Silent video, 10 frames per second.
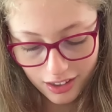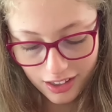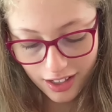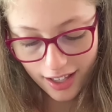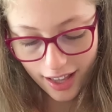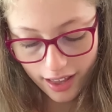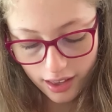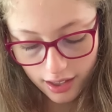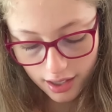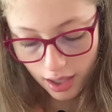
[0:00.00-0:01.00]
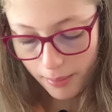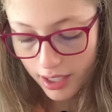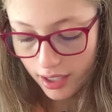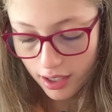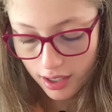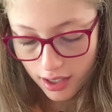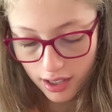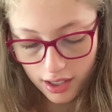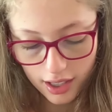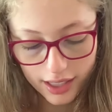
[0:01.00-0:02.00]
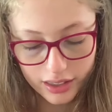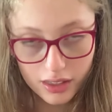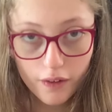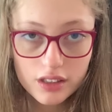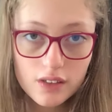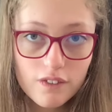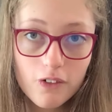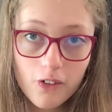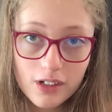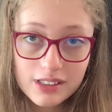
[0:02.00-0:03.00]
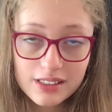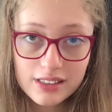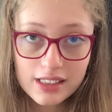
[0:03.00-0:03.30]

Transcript: Yeah, I mean, it's of course,